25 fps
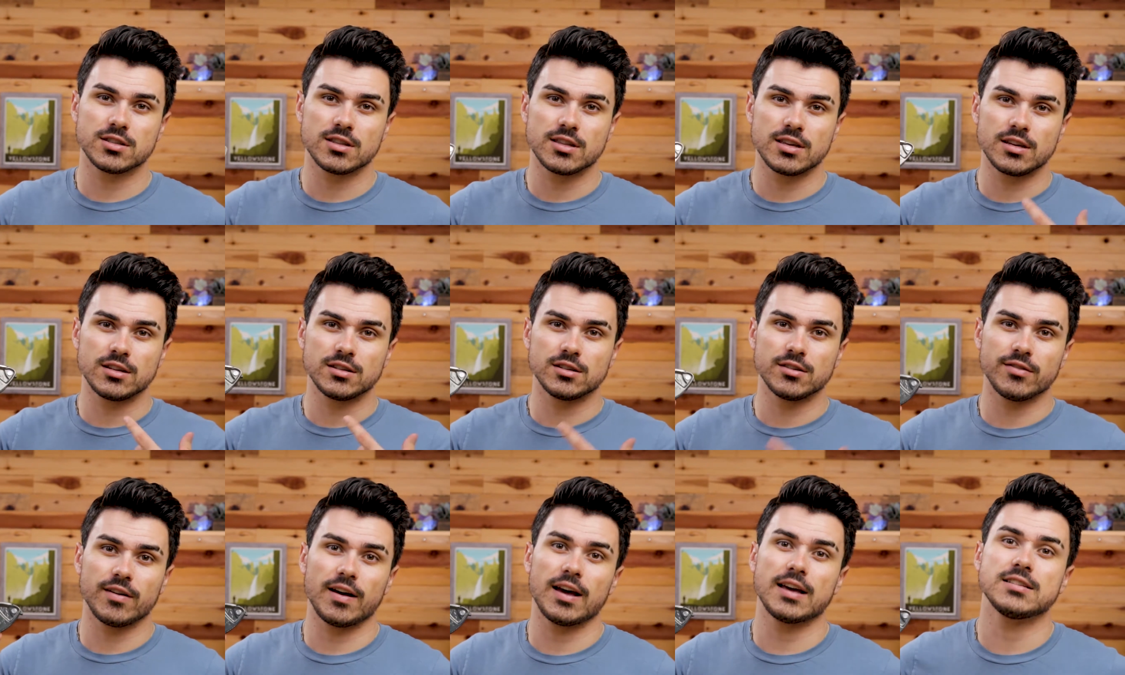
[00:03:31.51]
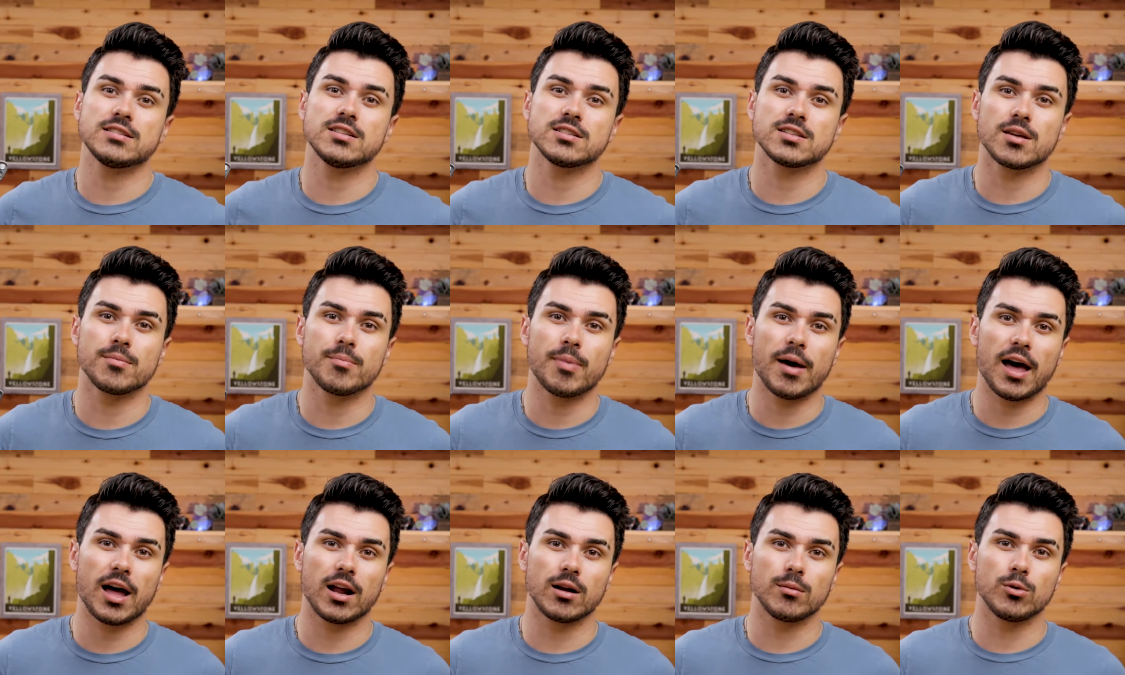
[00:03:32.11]
The device is
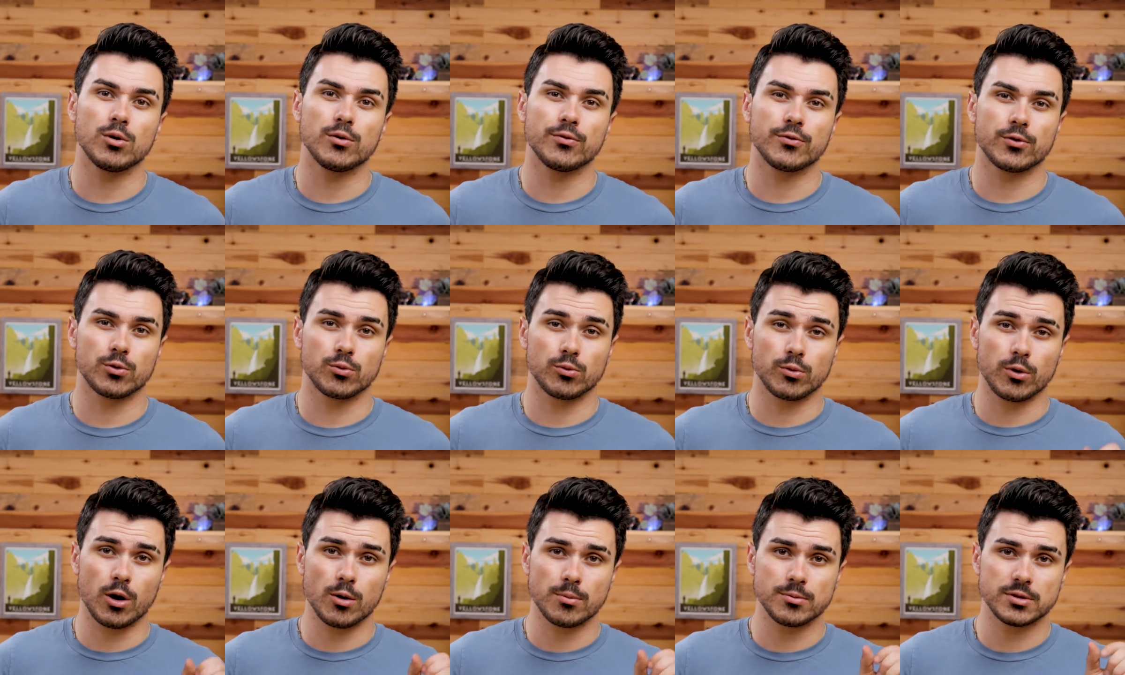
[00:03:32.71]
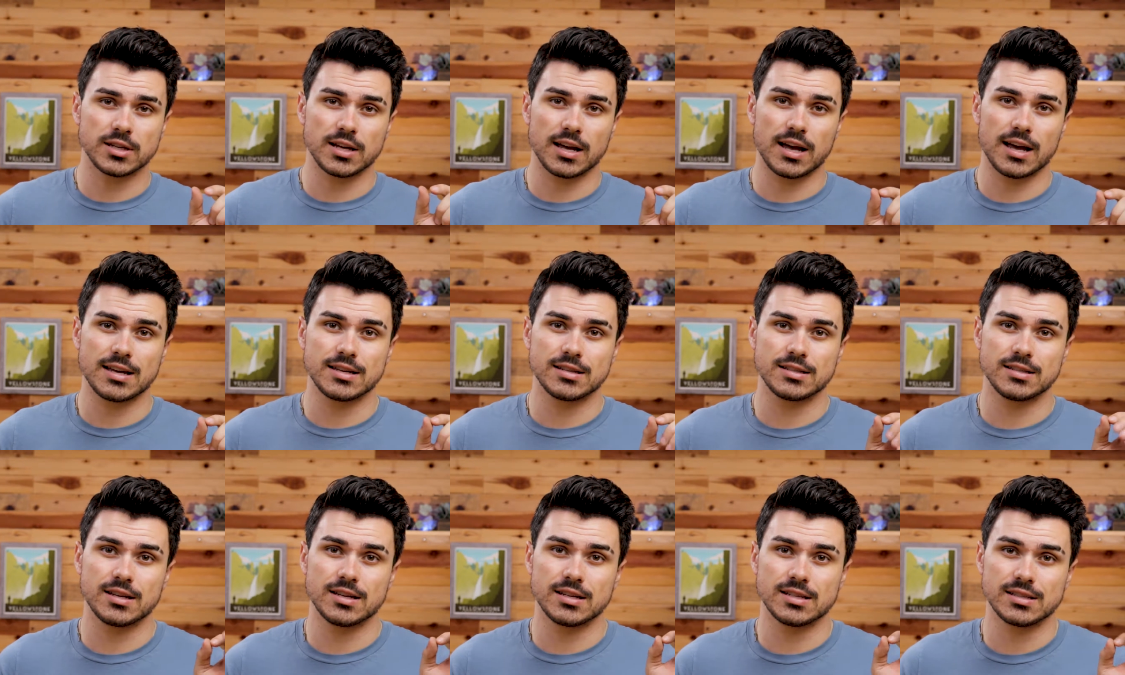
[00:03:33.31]
compatible for rope
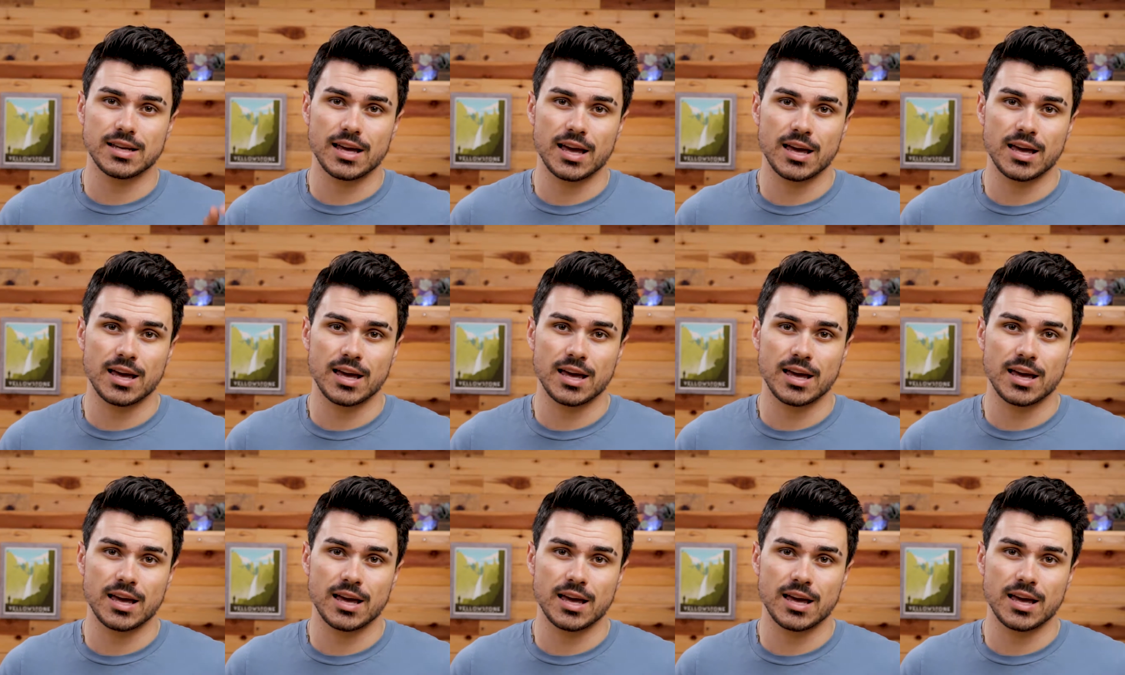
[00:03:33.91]
sizes